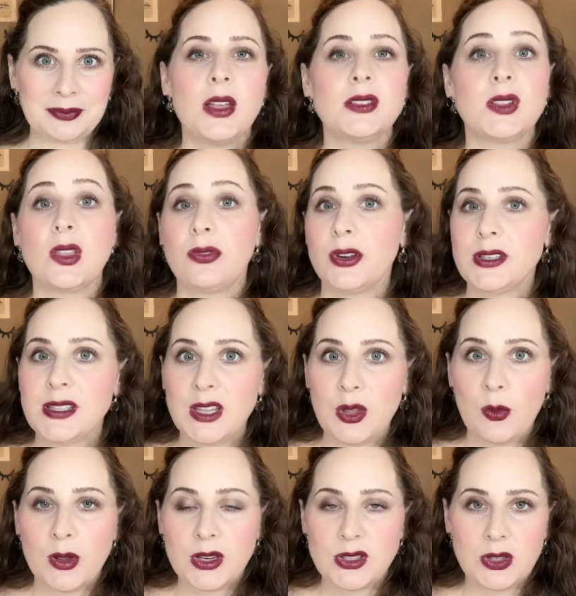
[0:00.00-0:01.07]
So the first thing you
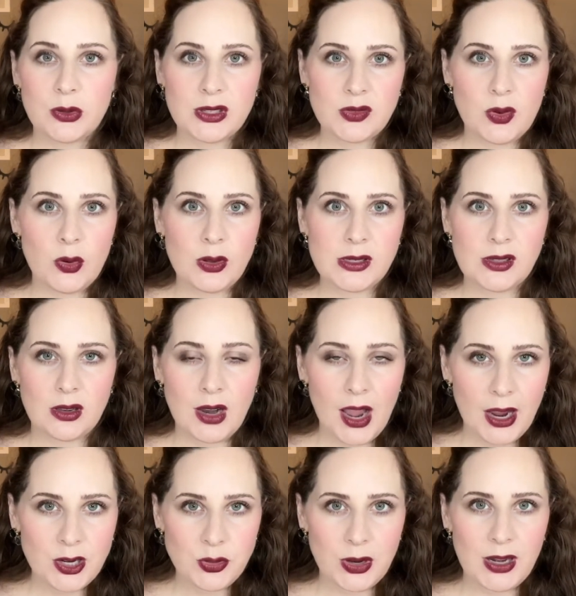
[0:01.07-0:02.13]
want to do is focus on
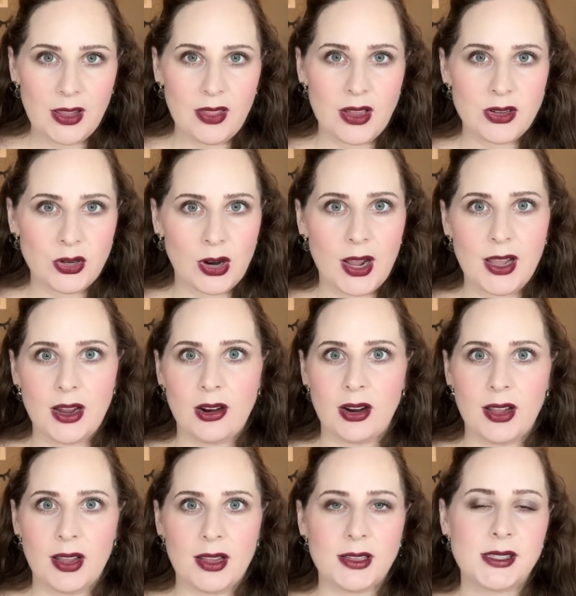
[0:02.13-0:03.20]
hydrating the under eye
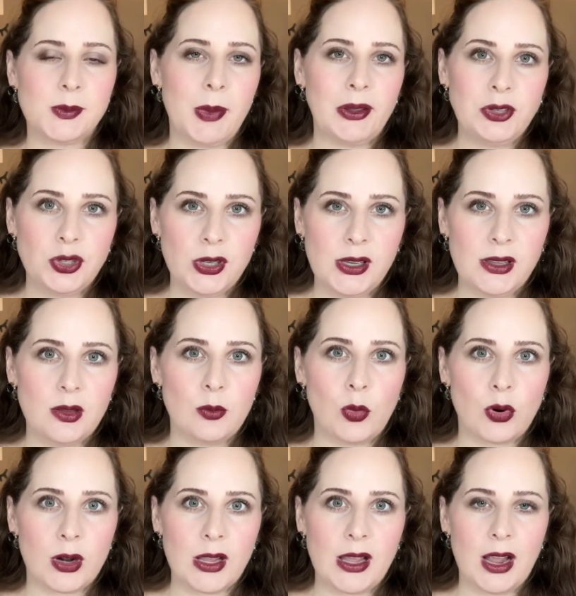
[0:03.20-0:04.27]
area, especially in the
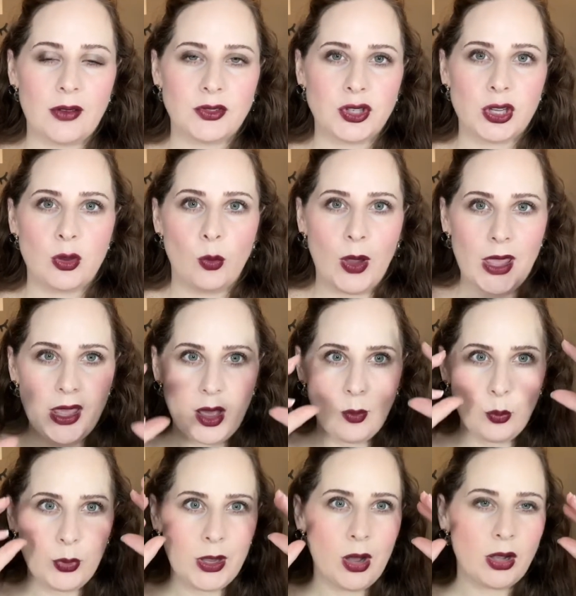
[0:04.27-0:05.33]
morning after you wake
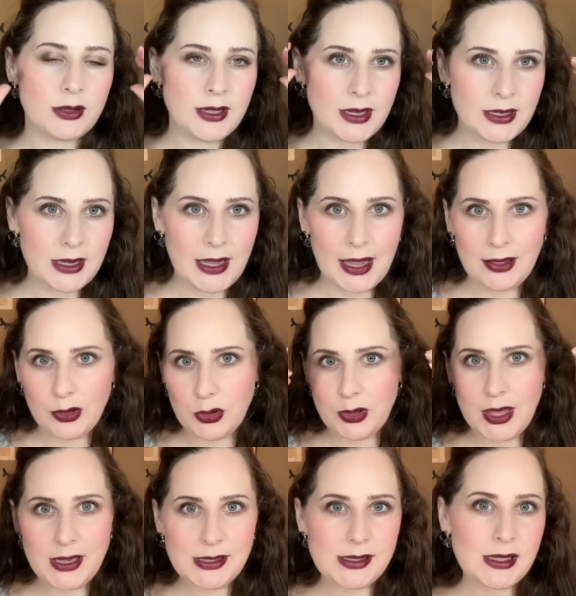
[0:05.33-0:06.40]
up. We all tend to get little
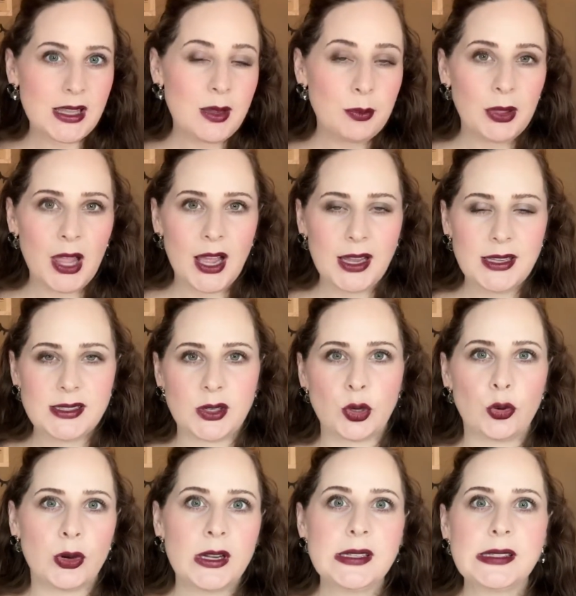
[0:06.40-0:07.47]
sleep lines and
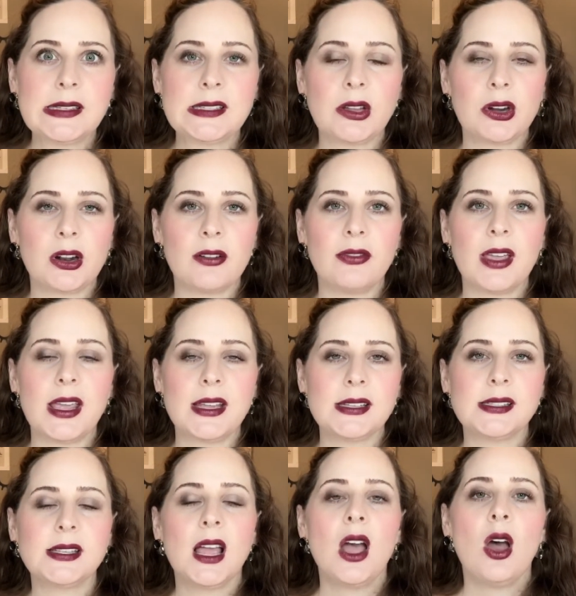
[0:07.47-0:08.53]
creases on our face.